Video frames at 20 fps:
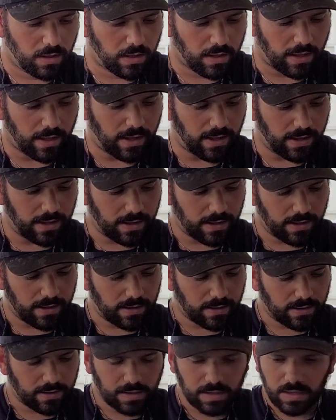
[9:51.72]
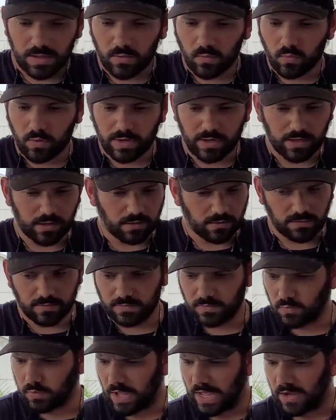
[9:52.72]
What
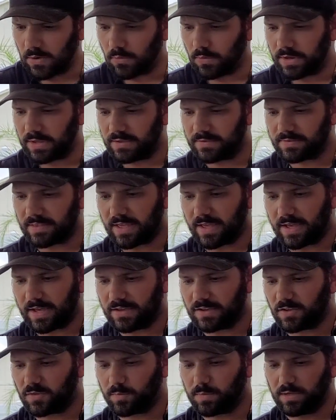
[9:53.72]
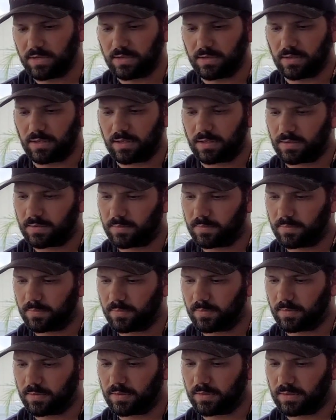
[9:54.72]
else? What is that high speed
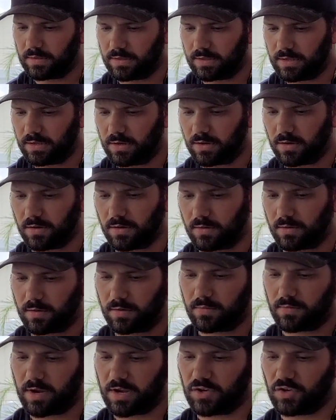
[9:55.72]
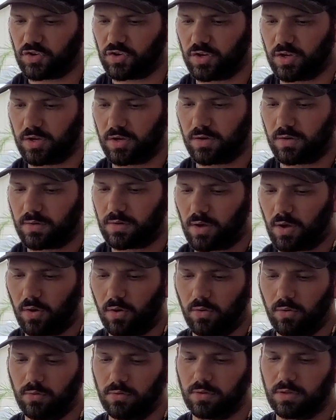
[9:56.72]
gear ratio?
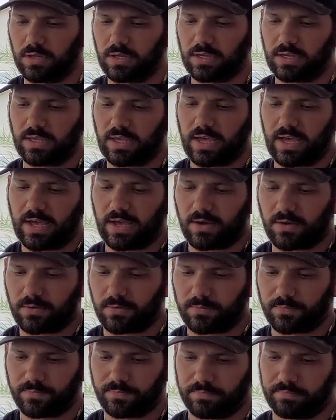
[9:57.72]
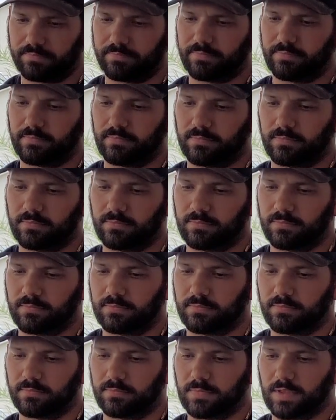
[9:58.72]
Holy cow.
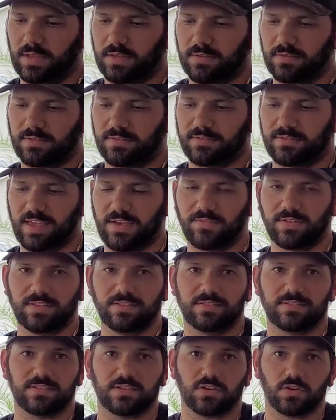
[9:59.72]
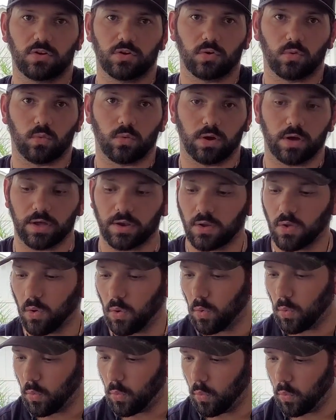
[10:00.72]
7:0 to 1.
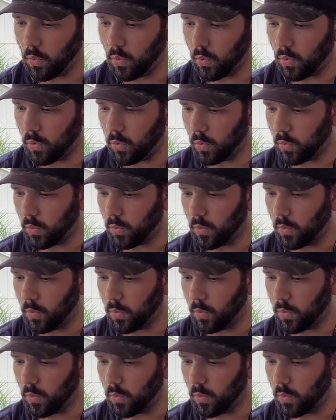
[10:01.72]
Whew.